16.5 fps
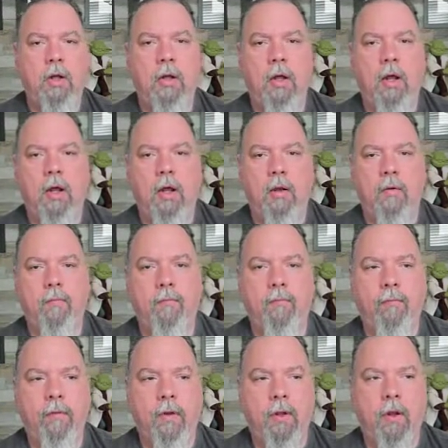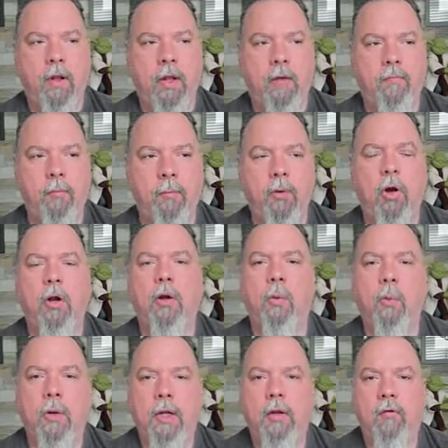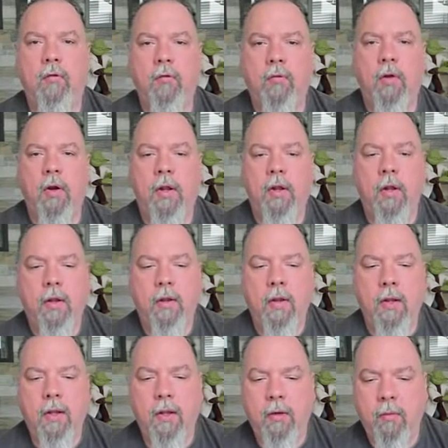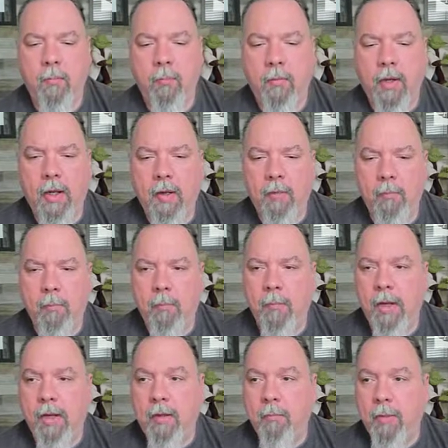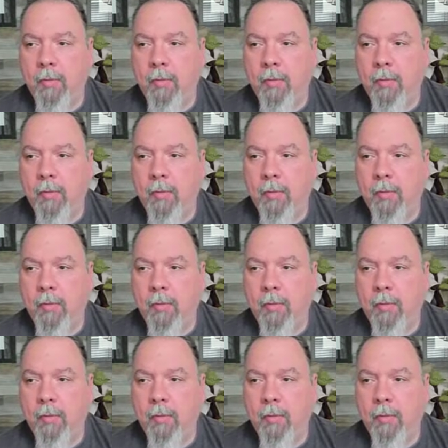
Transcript: have a broader reach than my main